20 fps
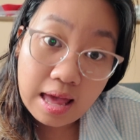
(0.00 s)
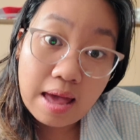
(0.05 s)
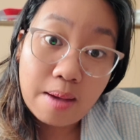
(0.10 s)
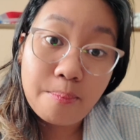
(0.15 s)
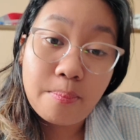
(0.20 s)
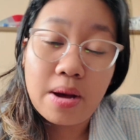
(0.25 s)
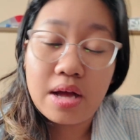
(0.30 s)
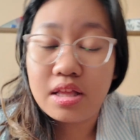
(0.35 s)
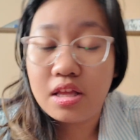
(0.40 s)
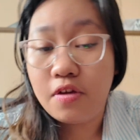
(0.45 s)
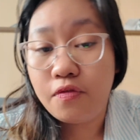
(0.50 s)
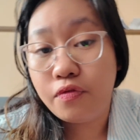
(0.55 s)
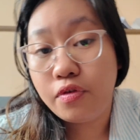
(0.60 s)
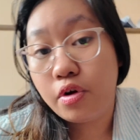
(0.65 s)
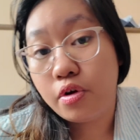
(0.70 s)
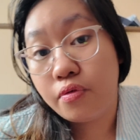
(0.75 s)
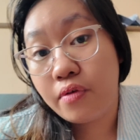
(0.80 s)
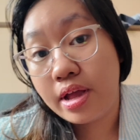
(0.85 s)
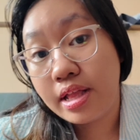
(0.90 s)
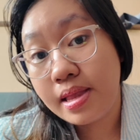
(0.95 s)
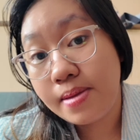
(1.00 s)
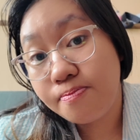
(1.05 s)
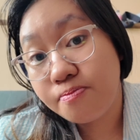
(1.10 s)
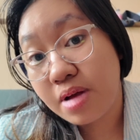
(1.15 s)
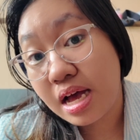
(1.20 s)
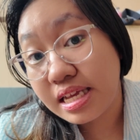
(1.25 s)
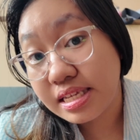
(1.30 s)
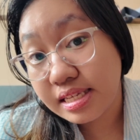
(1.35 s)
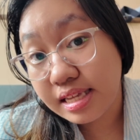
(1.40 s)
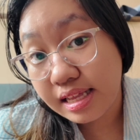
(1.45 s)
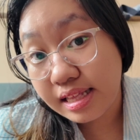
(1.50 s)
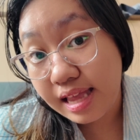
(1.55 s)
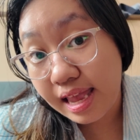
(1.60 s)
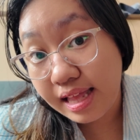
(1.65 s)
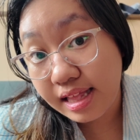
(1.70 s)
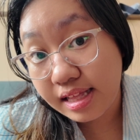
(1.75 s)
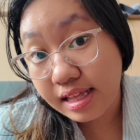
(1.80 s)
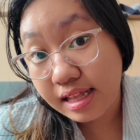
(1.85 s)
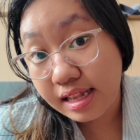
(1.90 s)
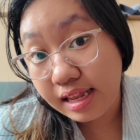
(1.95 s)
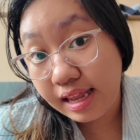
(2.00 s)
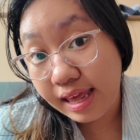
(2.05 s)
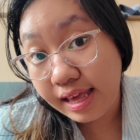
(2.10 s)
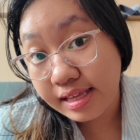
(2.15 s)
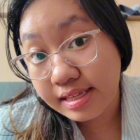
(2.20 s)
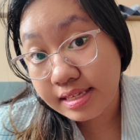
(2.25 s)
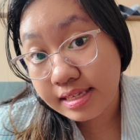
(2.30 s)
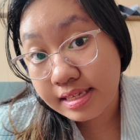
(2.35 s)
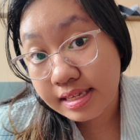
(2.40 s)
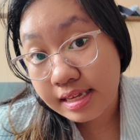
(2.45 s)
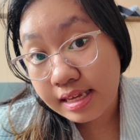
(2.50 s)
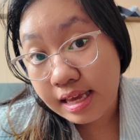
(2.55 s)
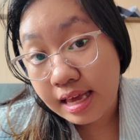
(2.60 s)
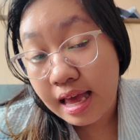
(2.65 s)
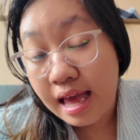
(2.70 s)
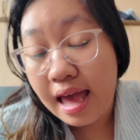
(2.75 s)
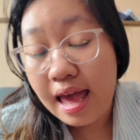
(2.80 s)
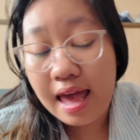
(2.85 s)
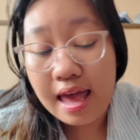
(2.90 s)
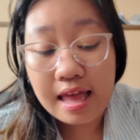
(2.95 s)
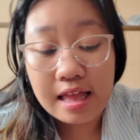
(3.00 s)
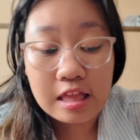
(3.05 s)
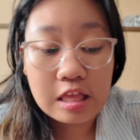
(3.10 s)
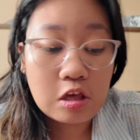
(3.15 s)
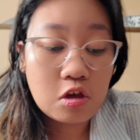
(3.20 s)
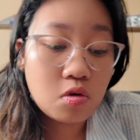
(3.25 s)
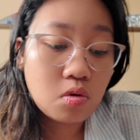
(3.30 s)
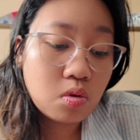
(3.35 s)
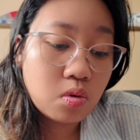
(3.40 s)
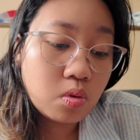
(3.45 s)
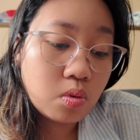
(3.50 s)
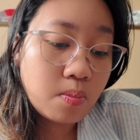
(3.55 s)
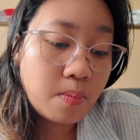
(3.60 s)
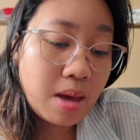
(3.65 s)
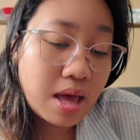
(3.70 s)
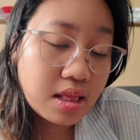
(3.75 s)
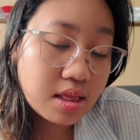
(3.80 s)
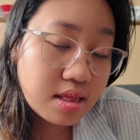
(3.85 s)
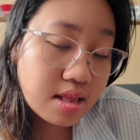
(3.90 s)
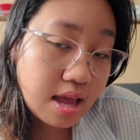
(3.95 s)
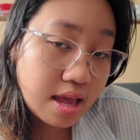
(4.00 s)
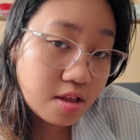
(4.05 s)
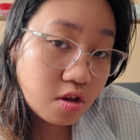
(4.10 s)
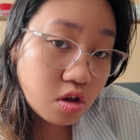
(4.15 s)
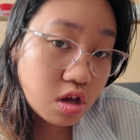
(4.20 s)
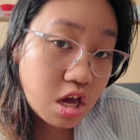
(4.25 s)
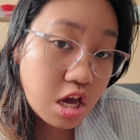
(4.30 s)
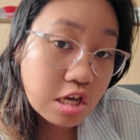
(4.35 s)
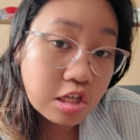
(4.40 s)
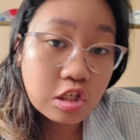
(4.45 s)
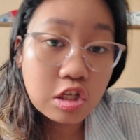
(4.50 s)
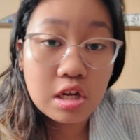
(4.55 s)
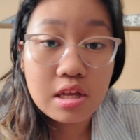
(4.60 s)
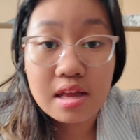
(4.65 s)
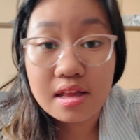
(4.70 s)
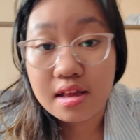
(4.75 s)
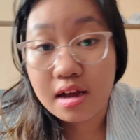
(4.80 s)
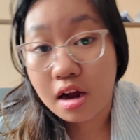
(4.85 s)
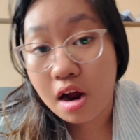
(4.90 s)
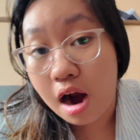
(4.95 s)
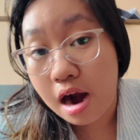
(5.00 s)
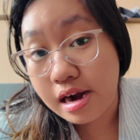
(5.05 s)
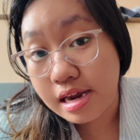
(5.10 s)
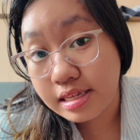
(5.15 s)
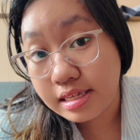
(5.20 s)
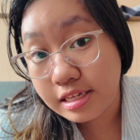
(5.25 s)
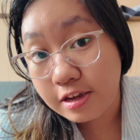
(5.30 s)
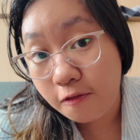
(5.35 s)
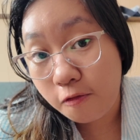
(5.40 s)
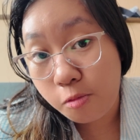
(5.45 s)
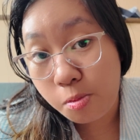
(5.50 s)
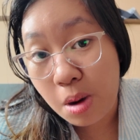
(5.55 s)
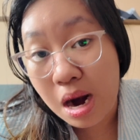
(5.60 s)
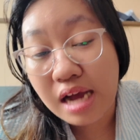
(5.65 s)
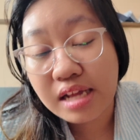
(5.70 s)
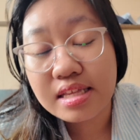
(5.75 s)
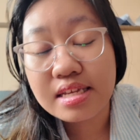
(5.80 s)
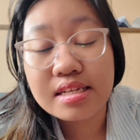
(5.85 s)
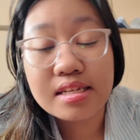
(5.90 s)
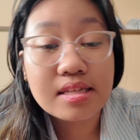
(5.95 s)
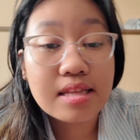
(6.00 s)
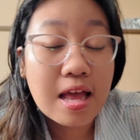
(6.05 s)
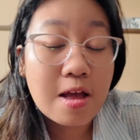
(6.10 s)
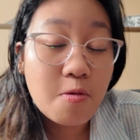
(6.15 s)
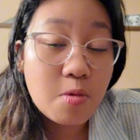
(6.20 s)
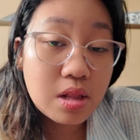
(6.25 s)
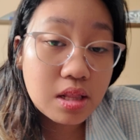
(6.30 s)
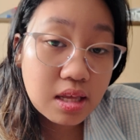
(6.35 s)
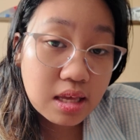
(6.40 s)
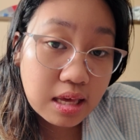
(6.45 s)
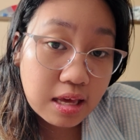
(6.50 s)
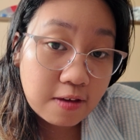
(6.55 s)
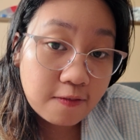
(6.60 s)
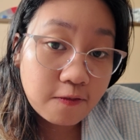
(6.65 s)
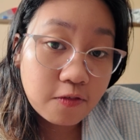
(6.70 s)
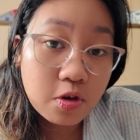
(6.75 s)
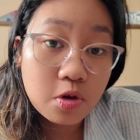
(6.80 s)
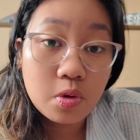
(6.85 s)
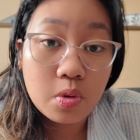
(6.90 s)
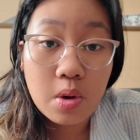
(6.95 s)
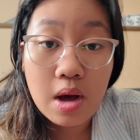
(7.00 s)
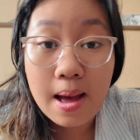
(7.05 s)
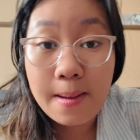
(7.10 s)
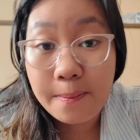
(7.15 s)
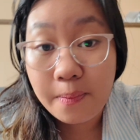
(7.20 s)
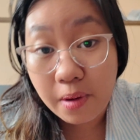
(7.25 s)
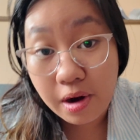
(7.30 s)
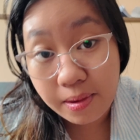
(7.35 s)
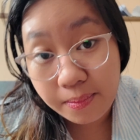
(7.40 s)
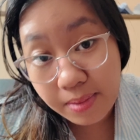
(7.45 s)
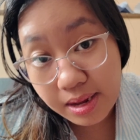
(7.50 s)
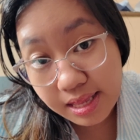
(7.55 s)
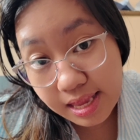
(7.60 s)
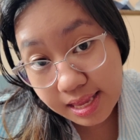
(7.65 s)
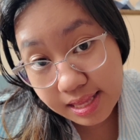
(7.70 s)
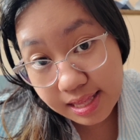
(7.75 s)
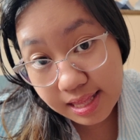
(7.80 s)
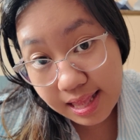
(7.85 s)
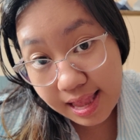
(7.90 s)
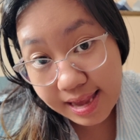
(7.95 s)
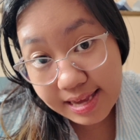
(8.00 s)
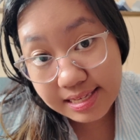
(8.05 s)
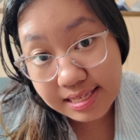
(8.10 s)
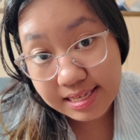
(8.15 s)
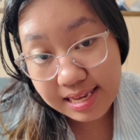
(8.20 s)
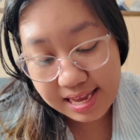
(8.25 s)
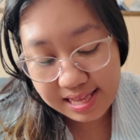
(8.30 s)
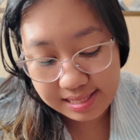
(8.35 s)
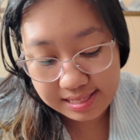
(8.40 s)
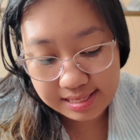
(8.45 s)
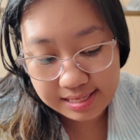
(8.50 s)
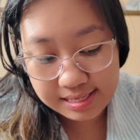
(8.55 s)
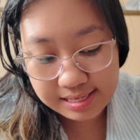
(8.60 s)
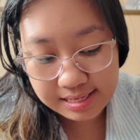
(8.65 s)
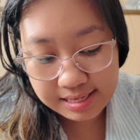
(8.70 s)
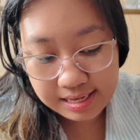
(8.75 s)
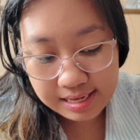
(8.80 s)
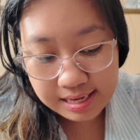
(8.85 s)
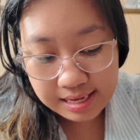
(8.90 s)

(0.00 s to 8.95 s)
But if you already passed an NCLEX and you met the education and the currency of practice, they will give you a permanent license.